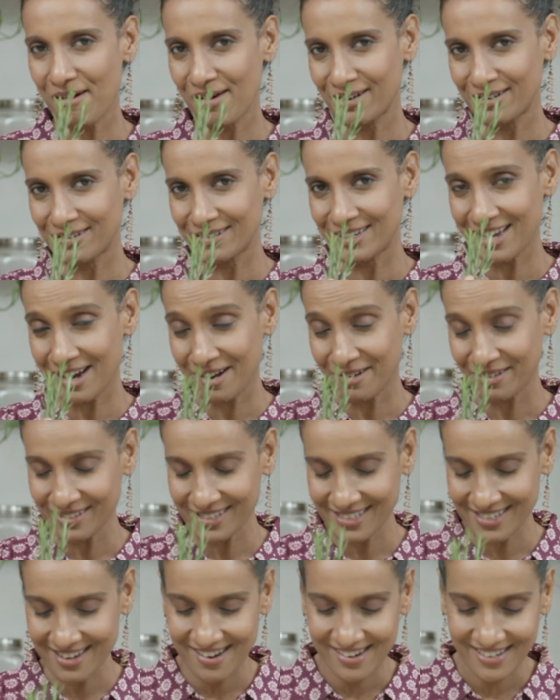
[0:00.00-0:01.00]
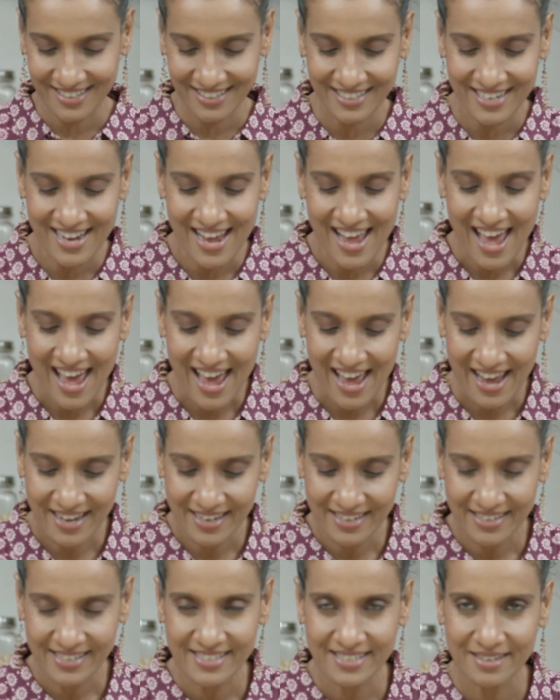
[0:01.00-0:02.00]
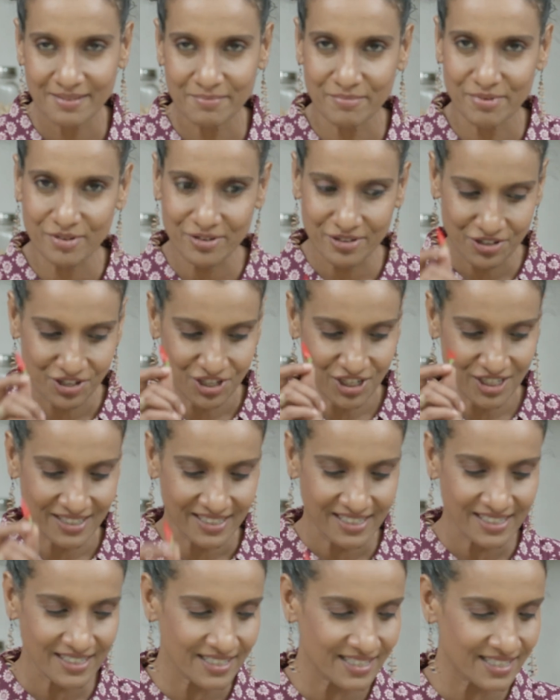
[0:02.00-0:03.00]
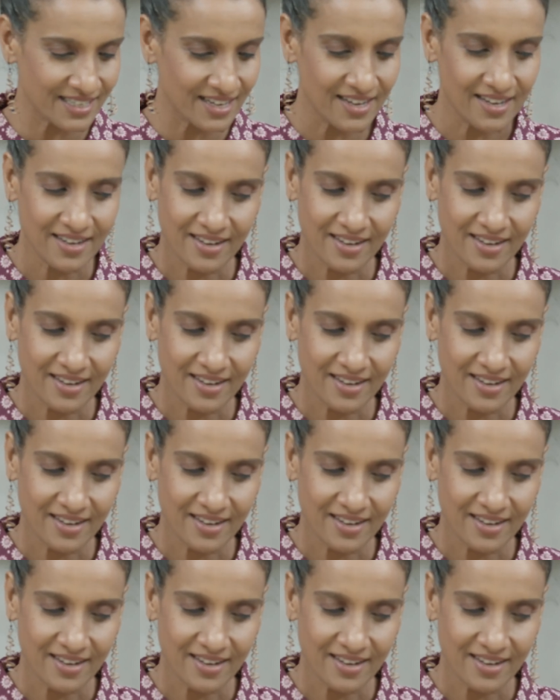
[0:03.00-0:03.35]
on our terrace garden and some bird chilies.